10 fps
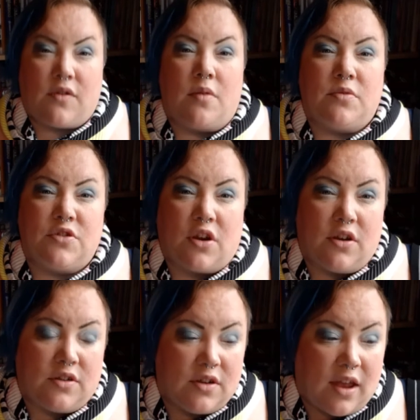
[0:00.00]
come to show you
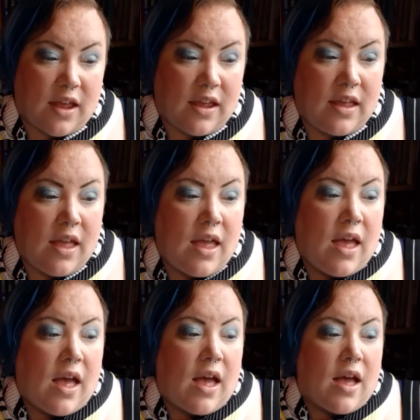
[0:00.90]
today
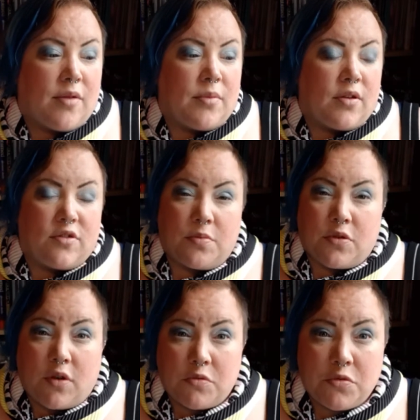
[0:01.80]
a
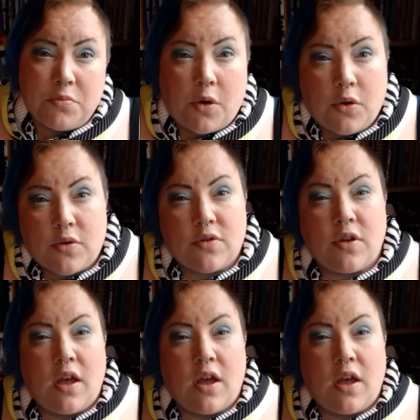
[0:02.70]
subscription box,